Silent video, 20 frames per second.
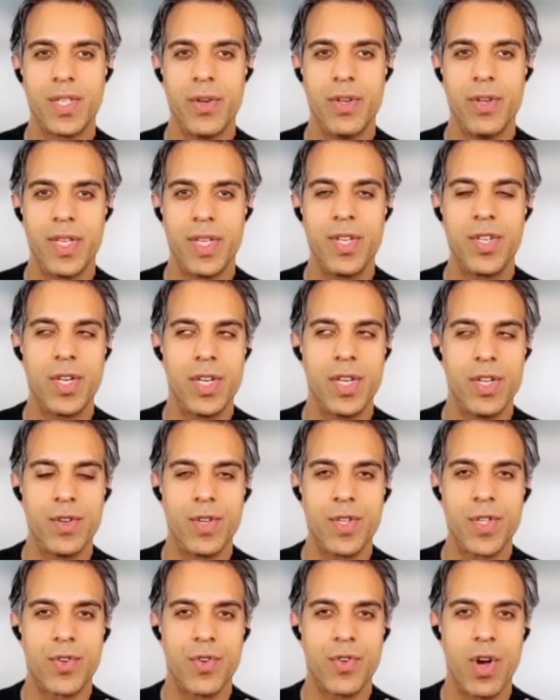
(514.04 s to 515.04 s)
essentially you're
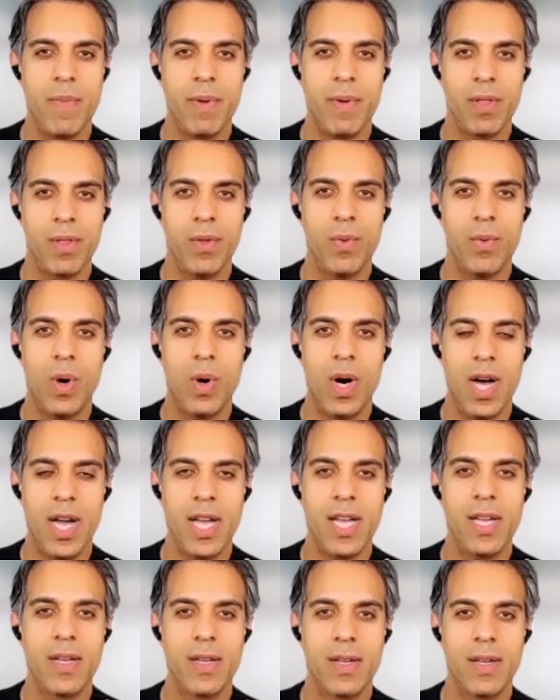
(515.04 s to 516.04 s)
describing the
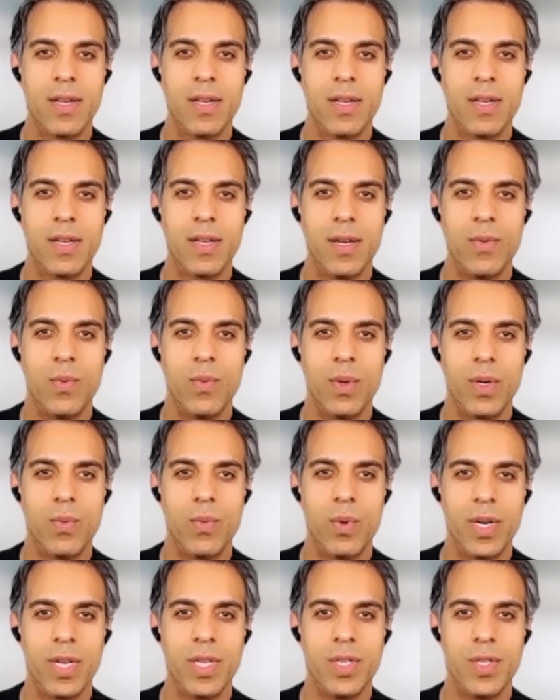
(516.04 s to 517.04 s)
why. You know, what, mm-hmm.
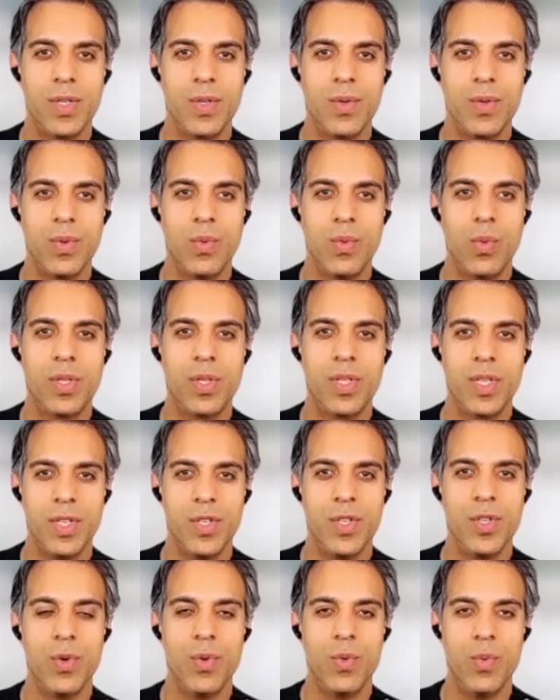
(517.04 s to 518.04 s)
what is what
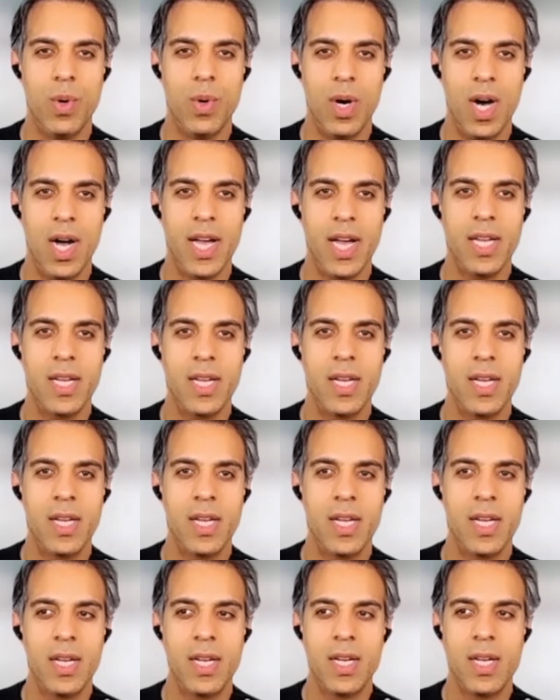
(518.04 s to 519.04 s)
is your why
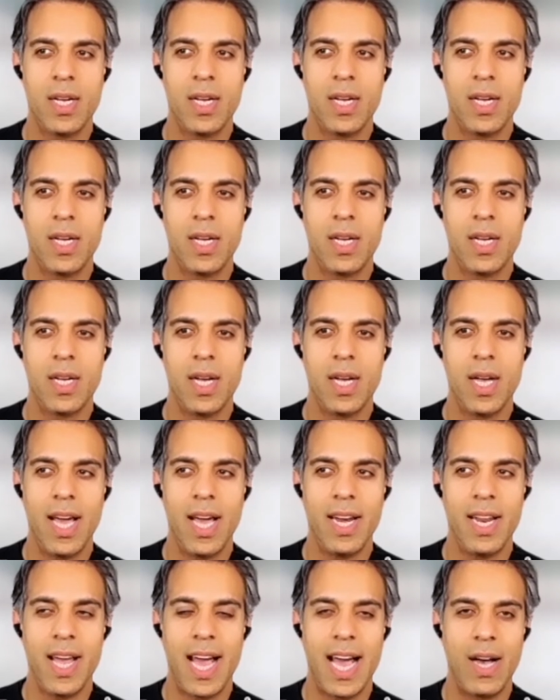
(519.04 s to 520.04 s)

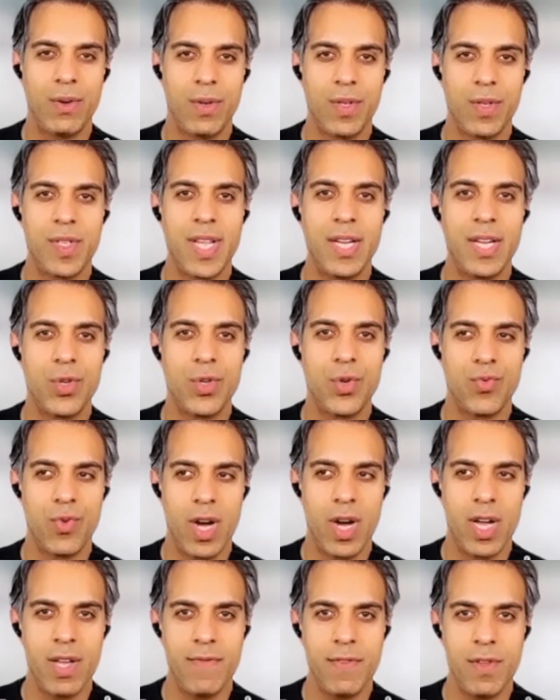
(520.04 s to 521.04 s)
and how does that
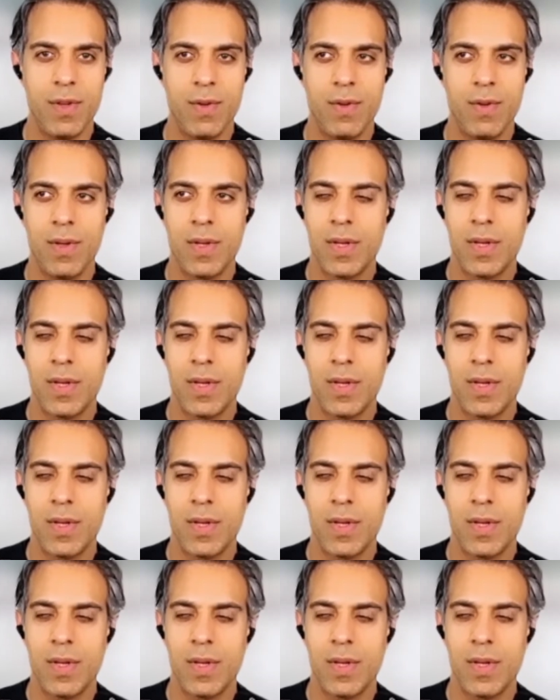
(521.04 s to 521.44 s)
drive you?